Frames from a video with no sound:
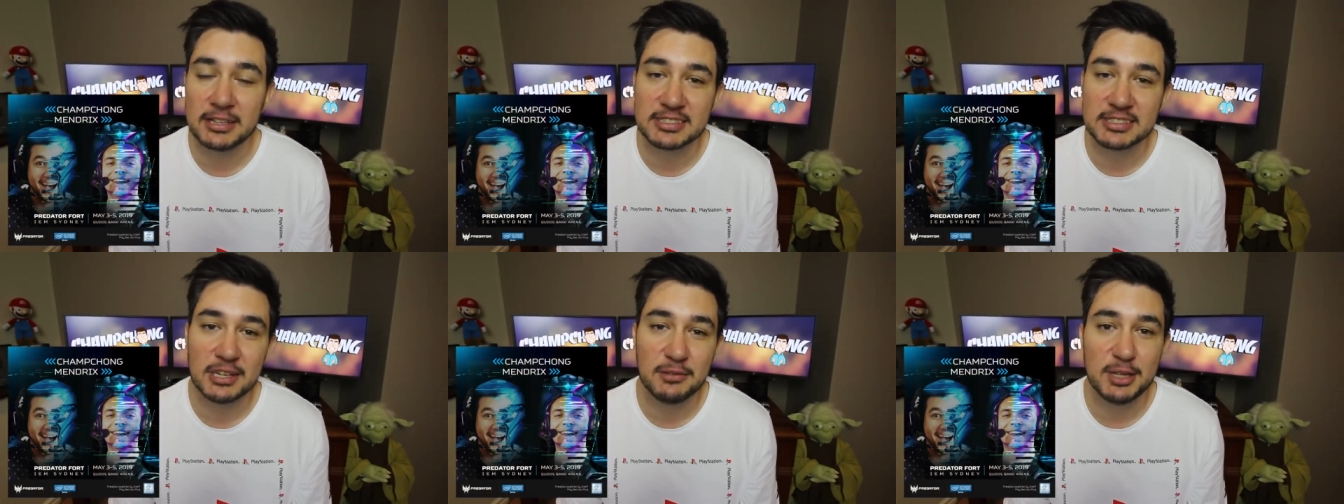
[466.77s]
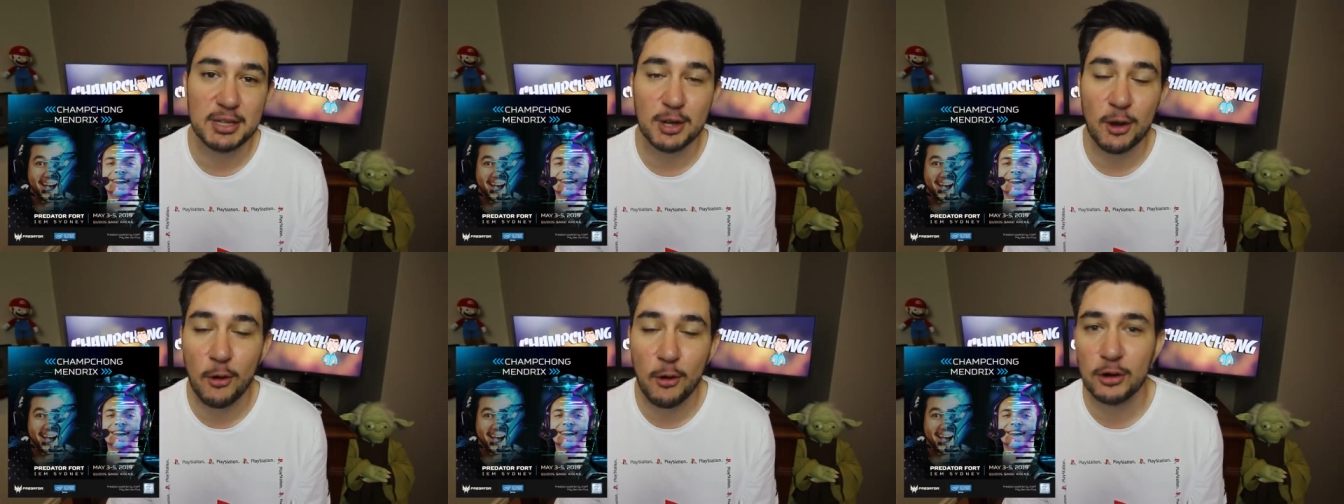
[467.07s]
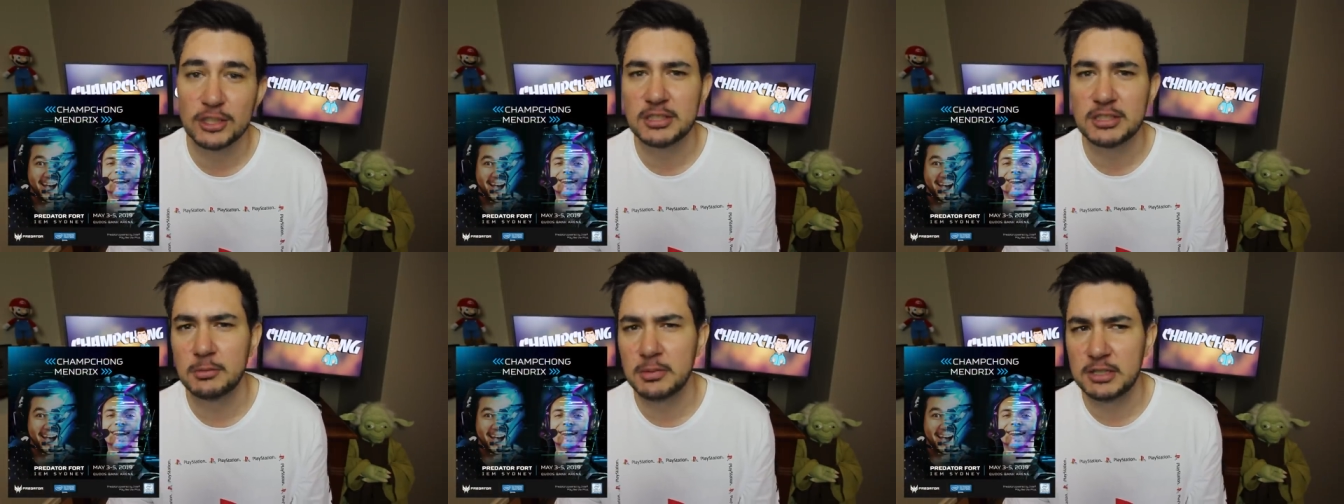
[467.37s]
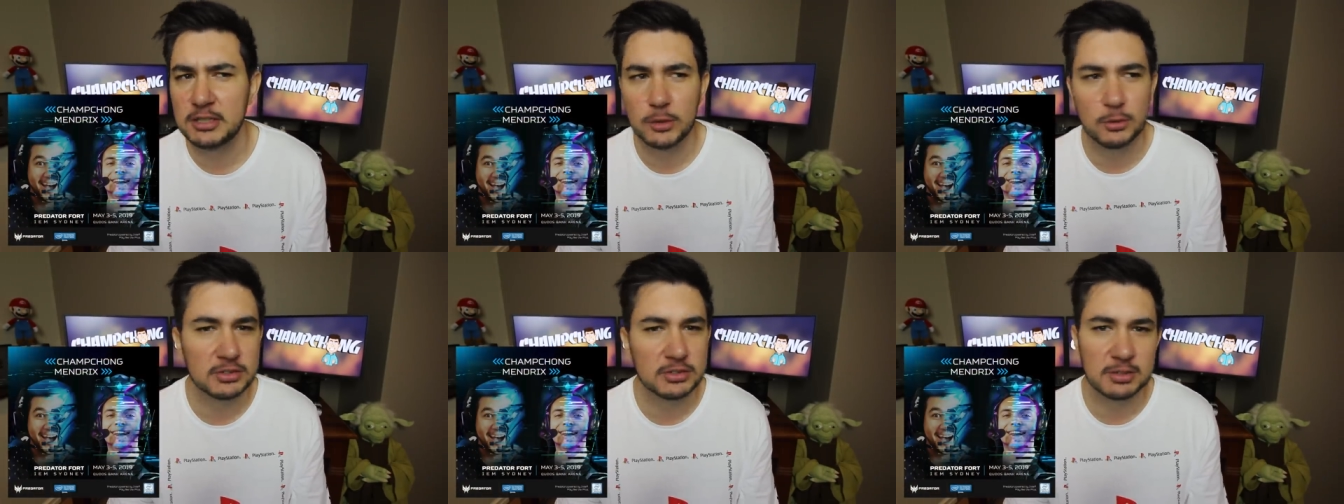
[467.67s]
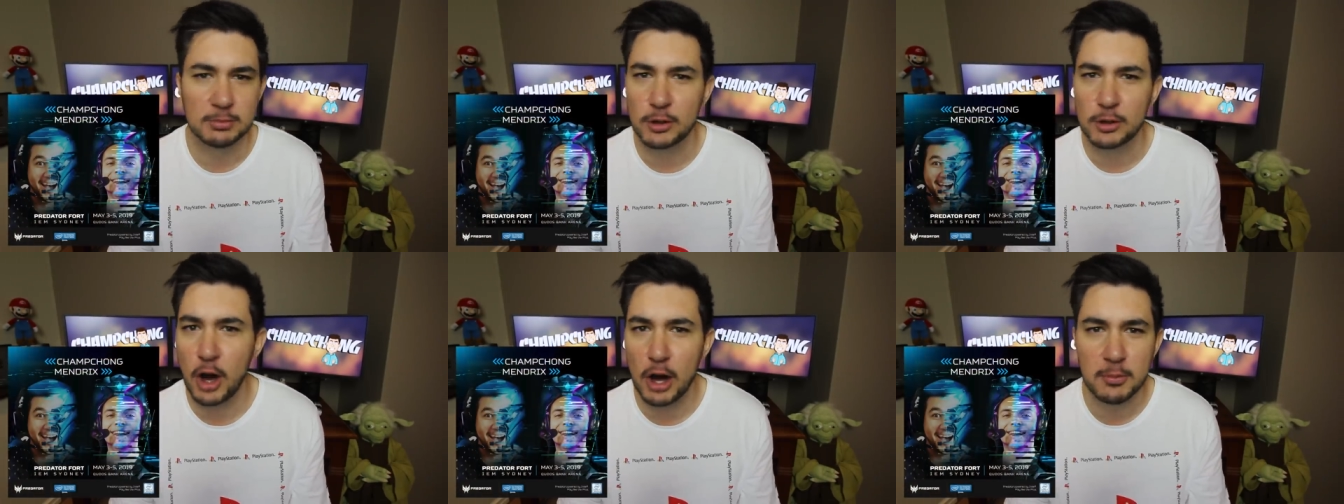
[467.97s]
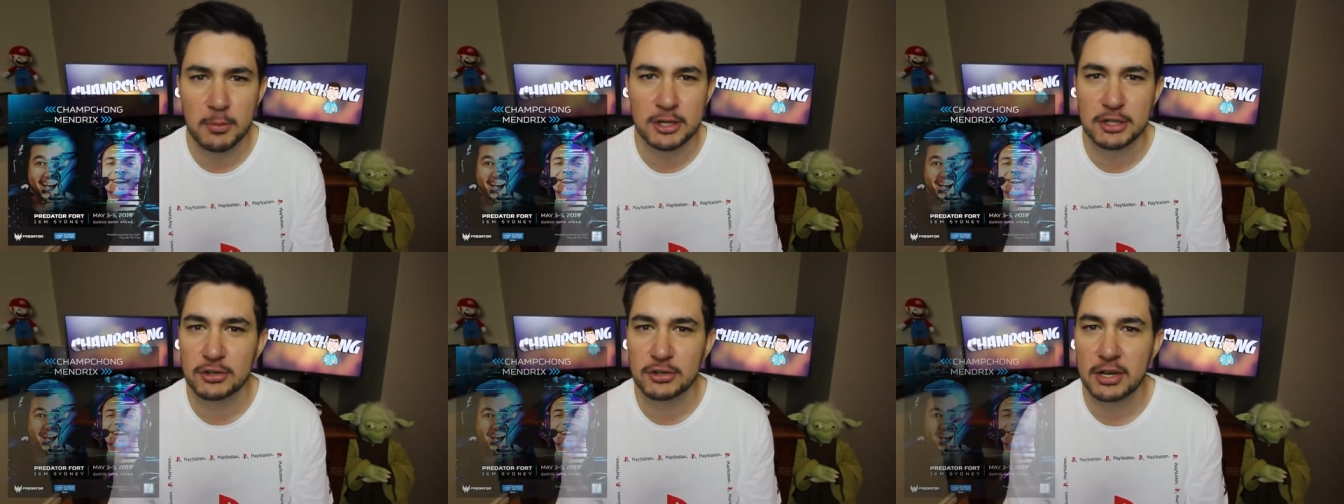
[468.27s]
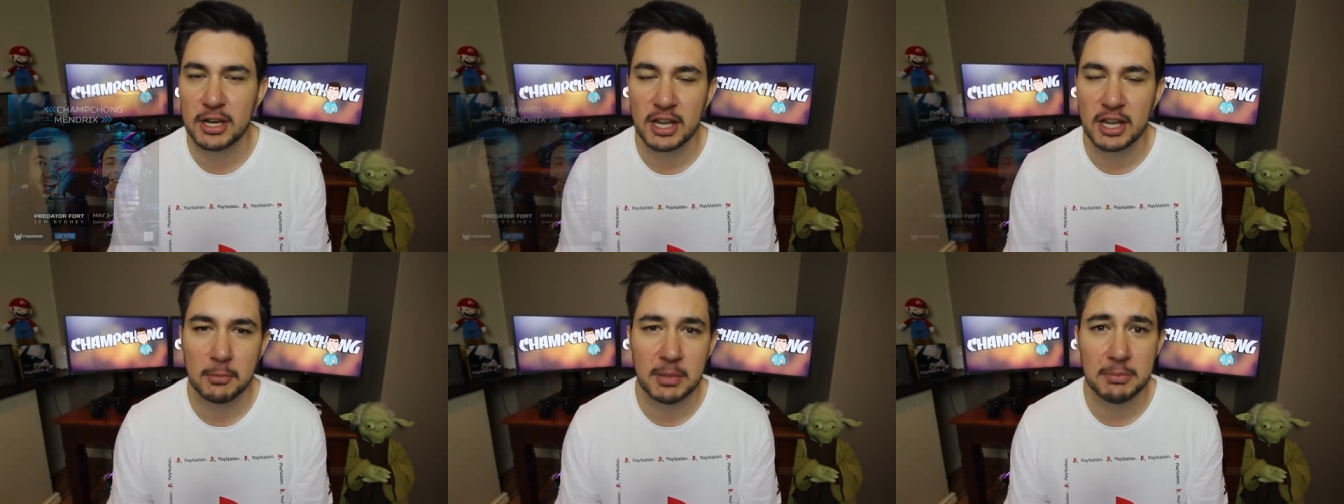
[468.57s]
It's going to be awesome. I'm going to be doing some
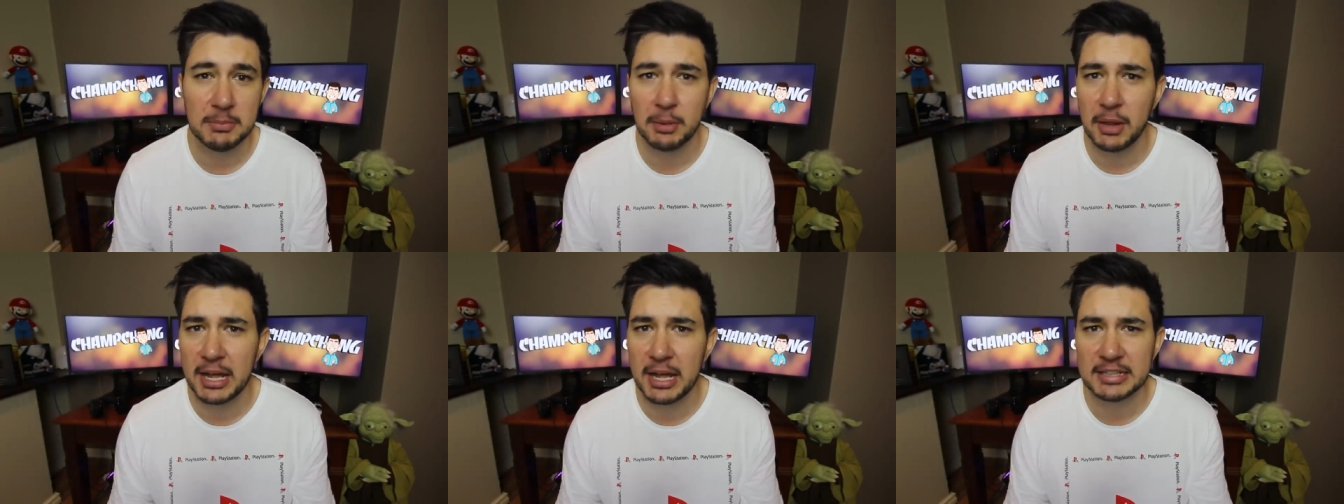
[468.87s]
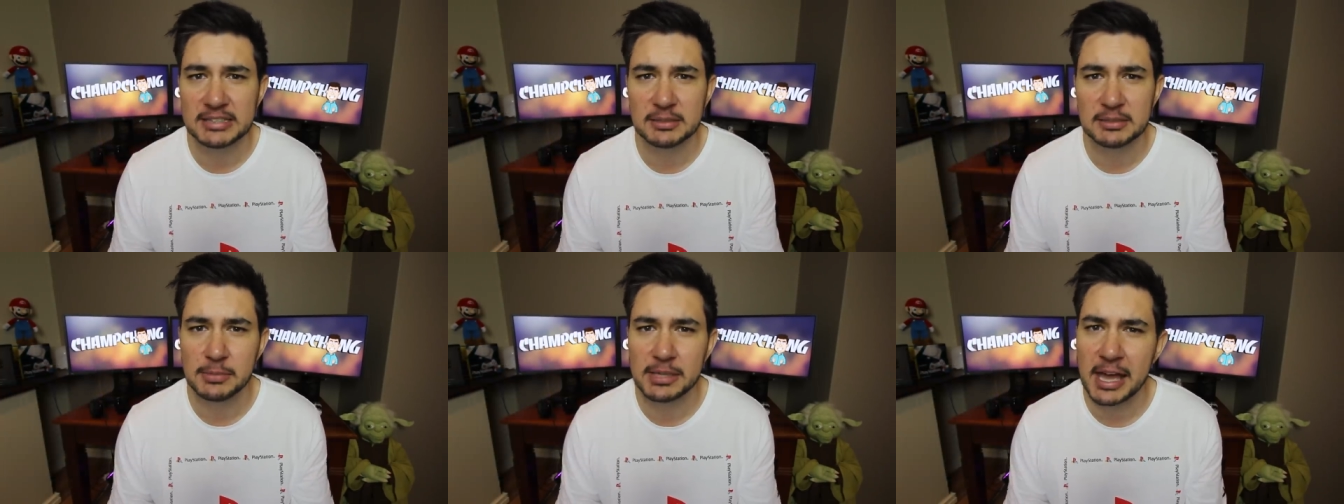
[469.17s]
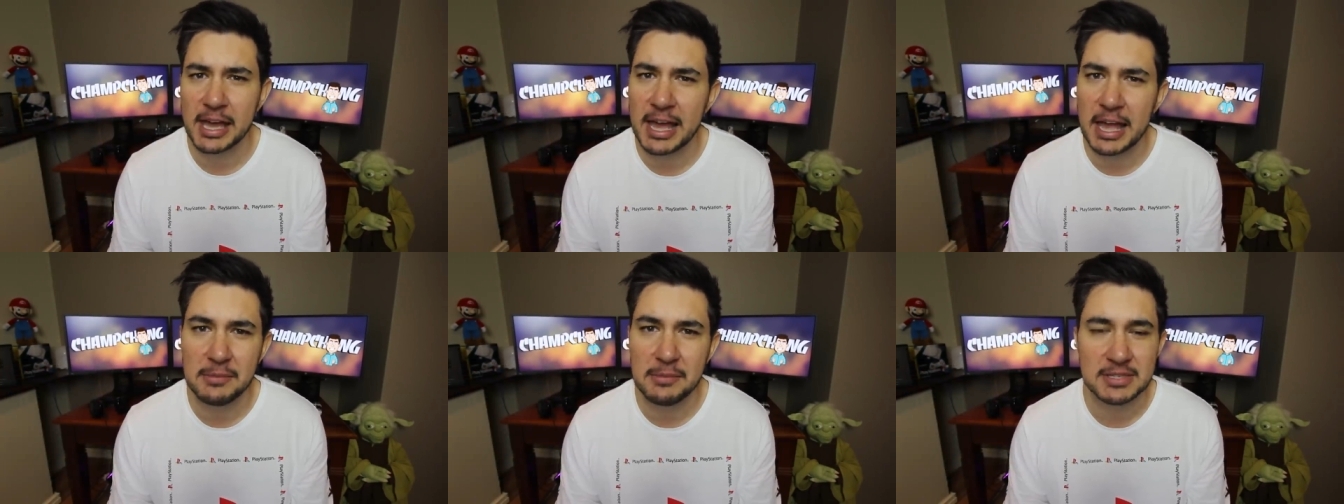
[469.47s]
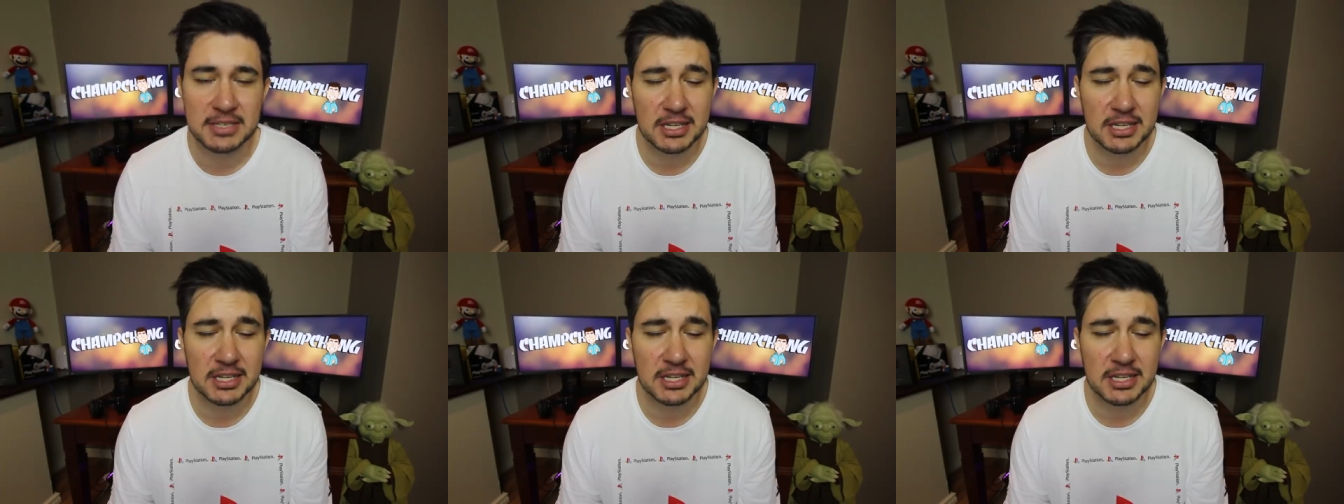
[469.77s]
commentary, going to be playing some games.